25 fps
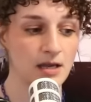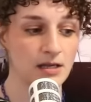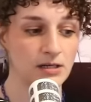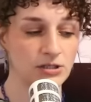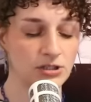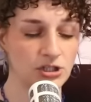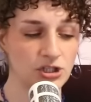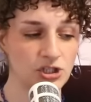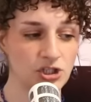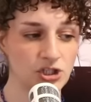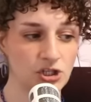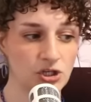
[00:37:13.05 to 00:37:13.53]

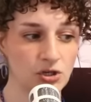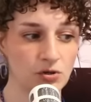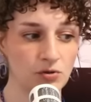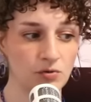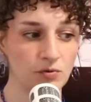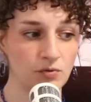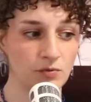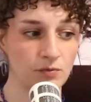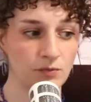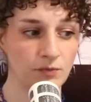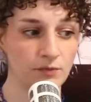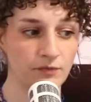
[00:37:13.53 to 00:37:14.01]
did
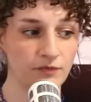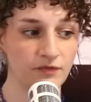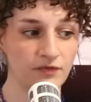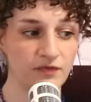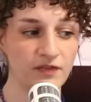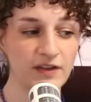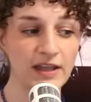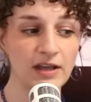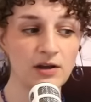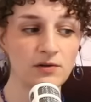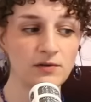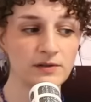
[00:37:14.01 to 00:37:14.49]
you
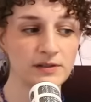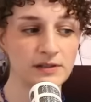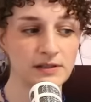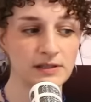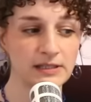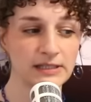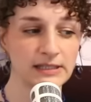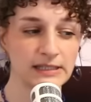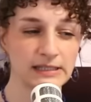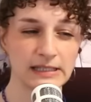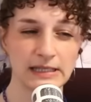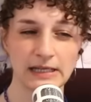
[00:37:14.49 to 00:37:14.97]
feel
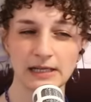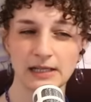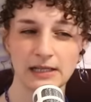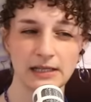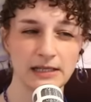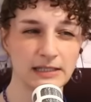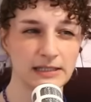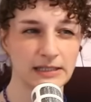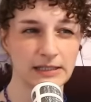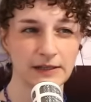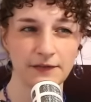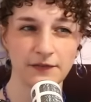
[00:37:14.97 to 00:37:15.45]

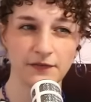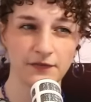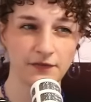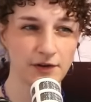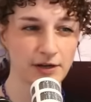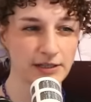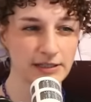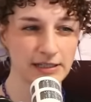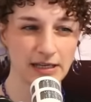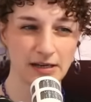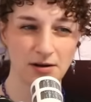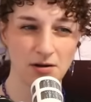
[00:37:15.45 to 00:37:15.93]
distinctly
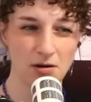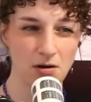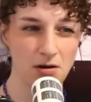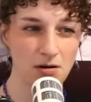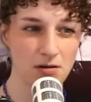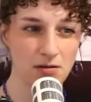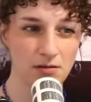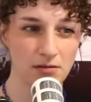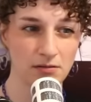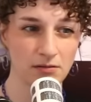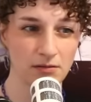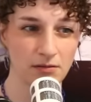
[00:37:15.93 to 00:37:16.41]
different at
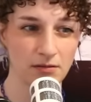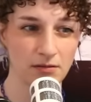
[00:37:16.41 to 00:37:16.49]
all